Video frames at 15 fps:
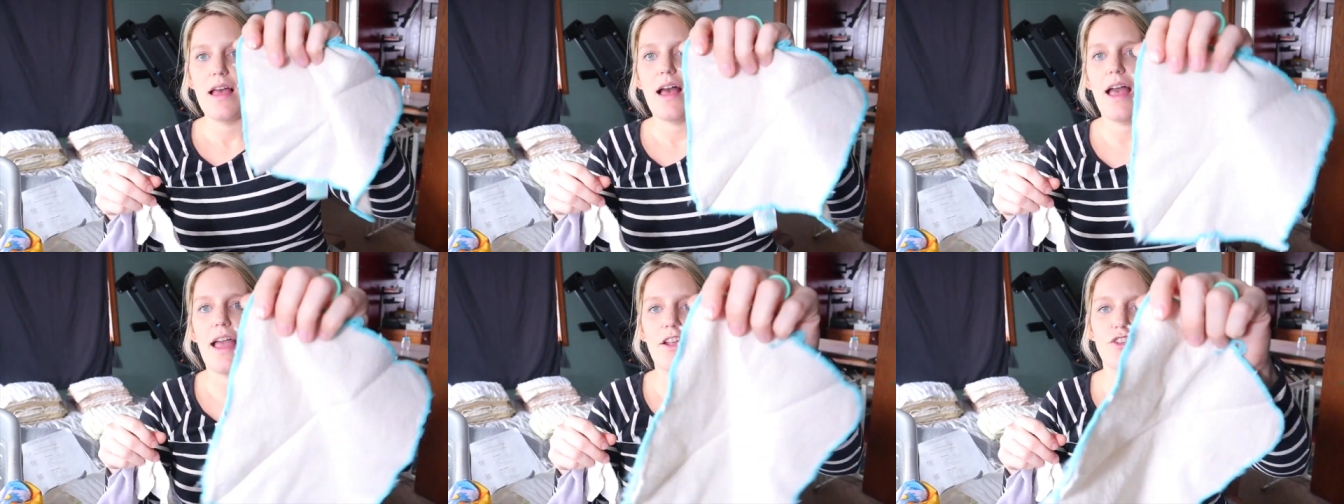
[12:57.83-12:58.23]

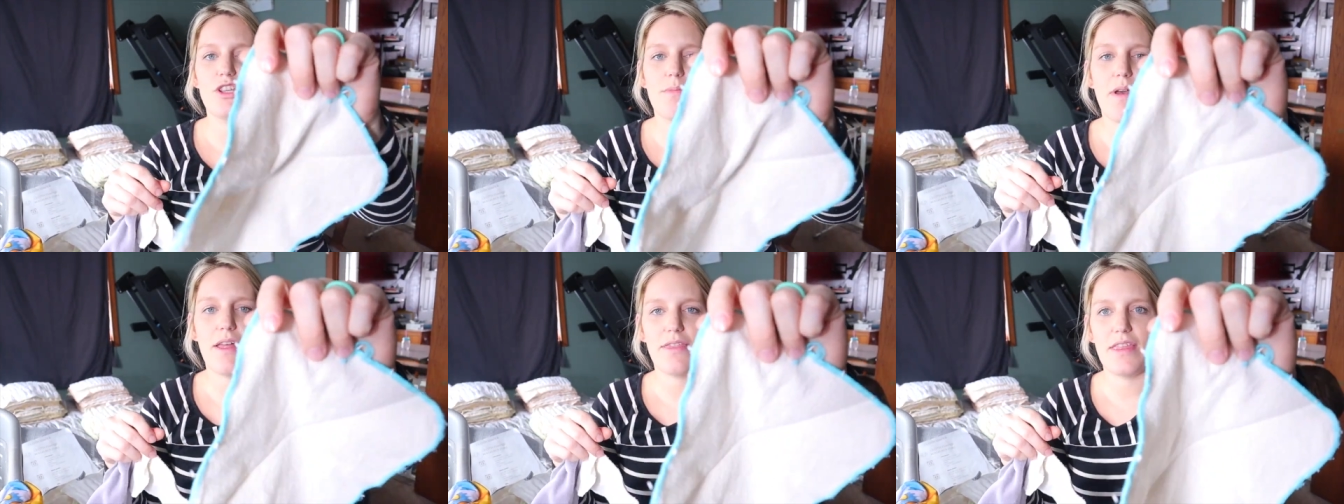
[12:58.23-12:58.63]
I actually
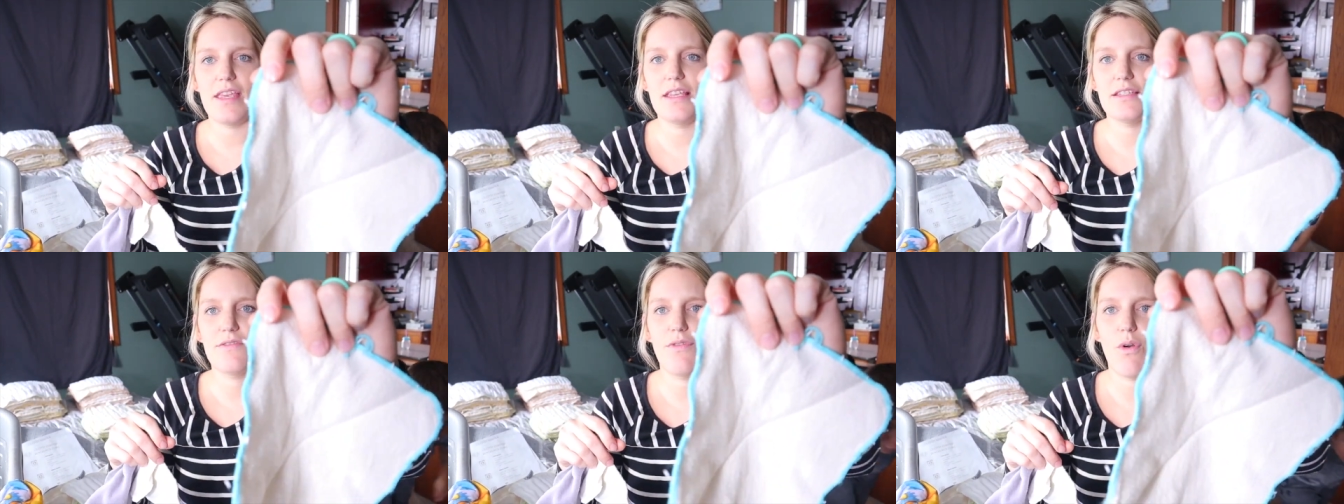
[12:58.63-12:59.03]
bought
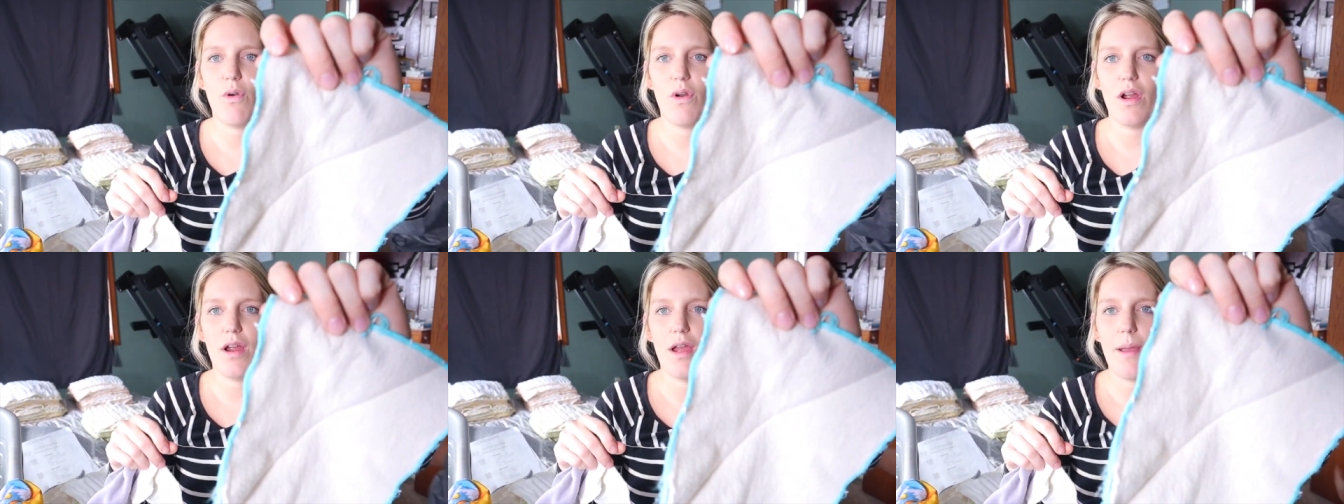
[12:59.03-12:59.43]
these
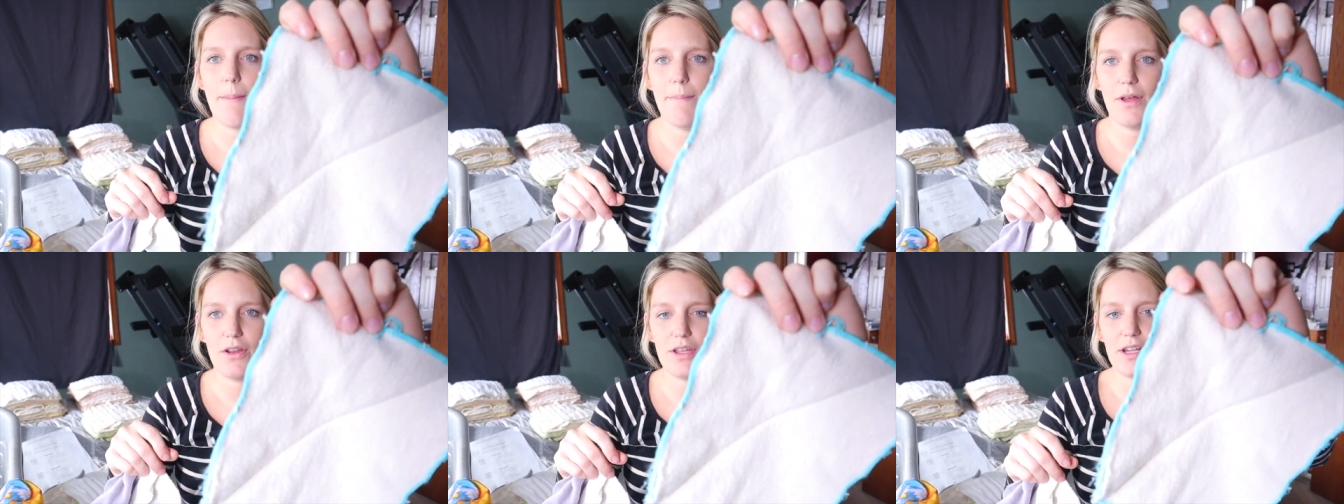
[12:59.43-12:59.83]
for
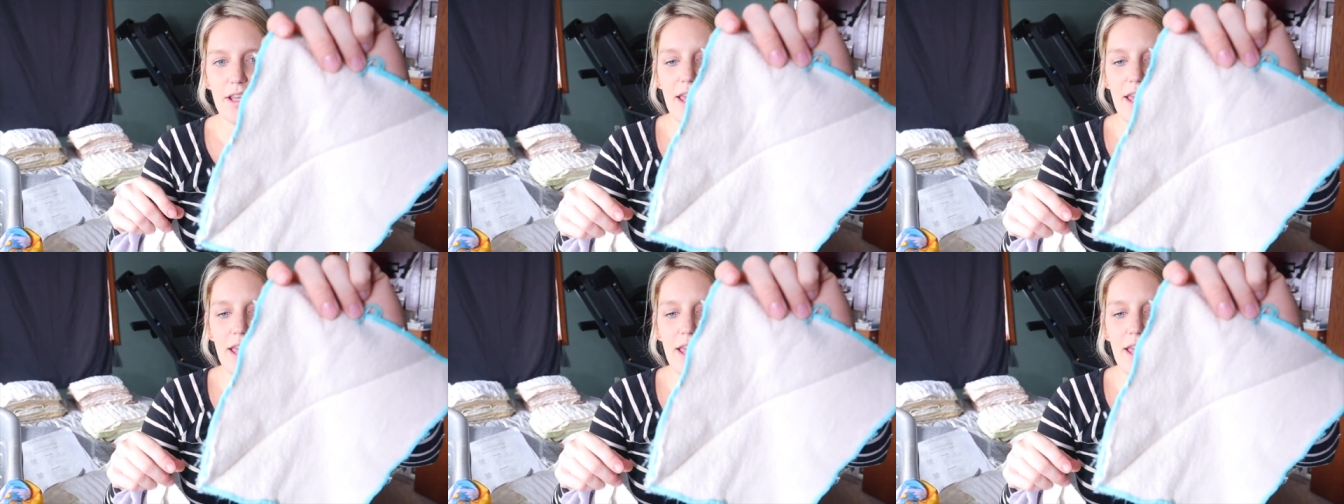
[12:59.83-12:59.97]
milking a